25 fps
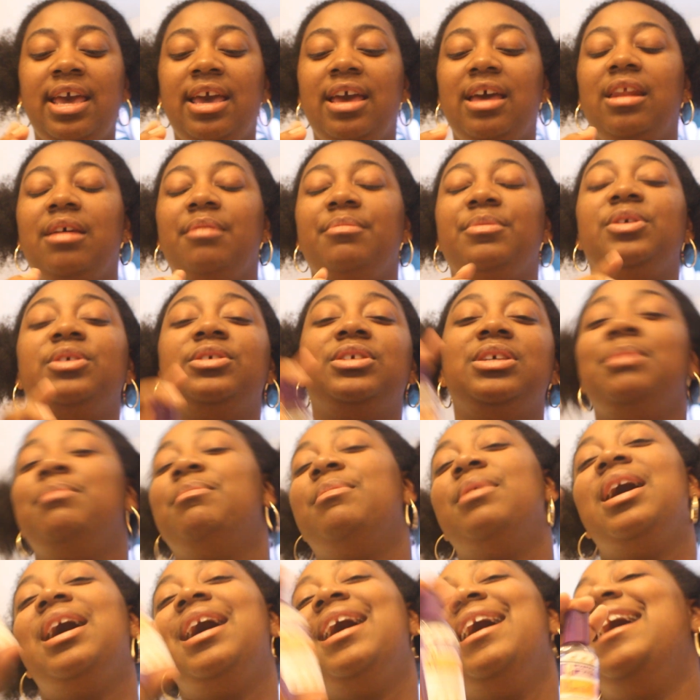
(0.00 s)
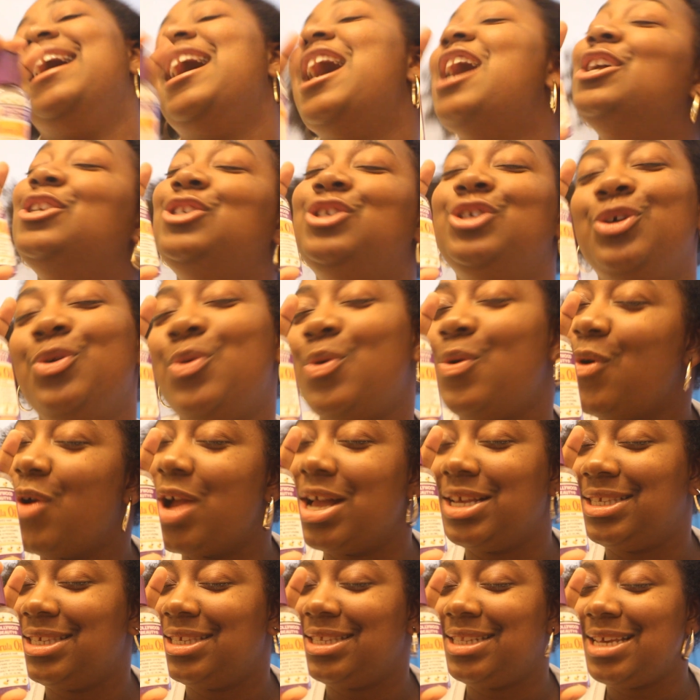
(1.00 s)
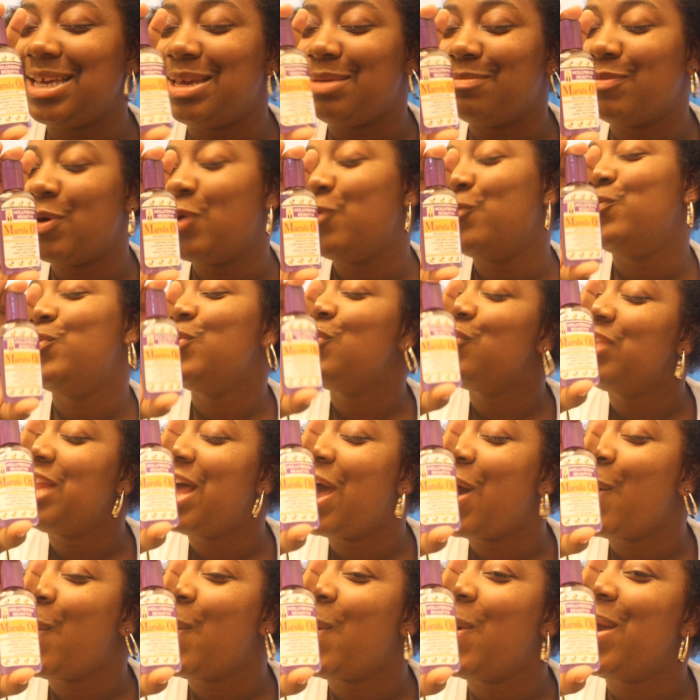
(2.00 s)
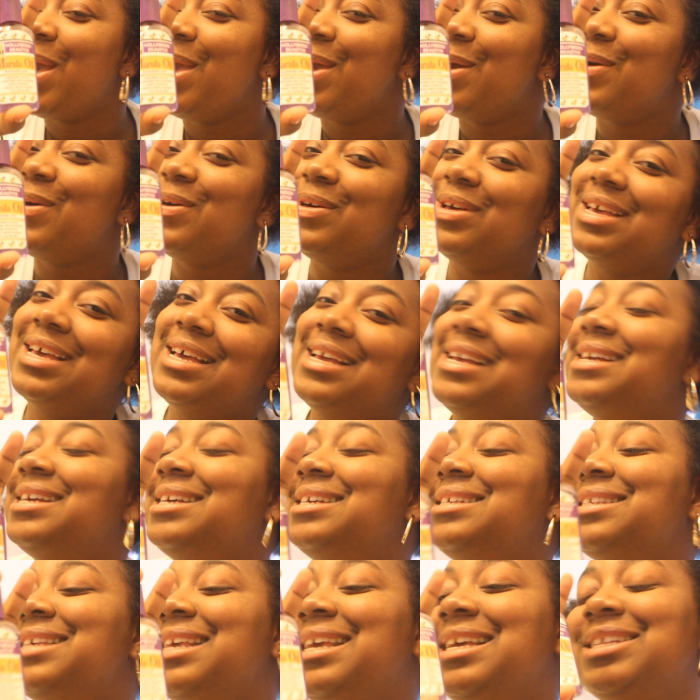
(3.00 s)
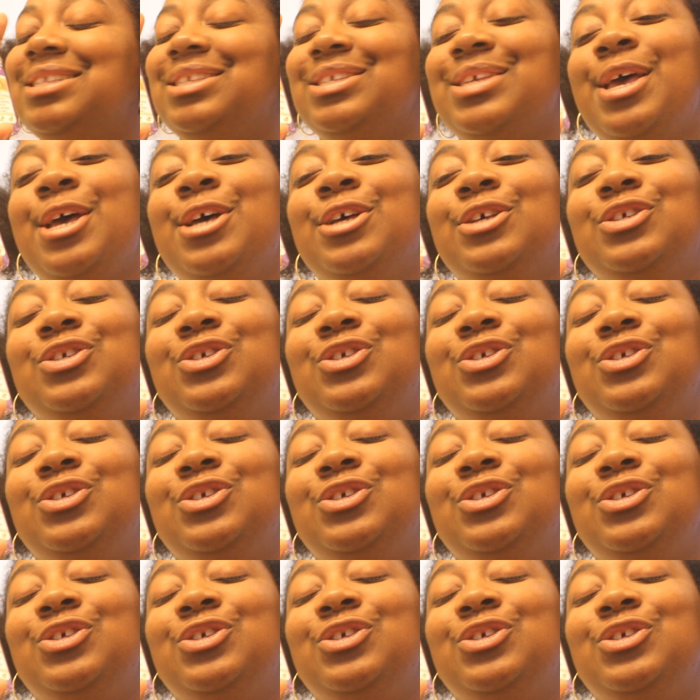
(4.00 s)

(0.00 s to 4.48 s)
and I'm using my trusty Marula oil because it's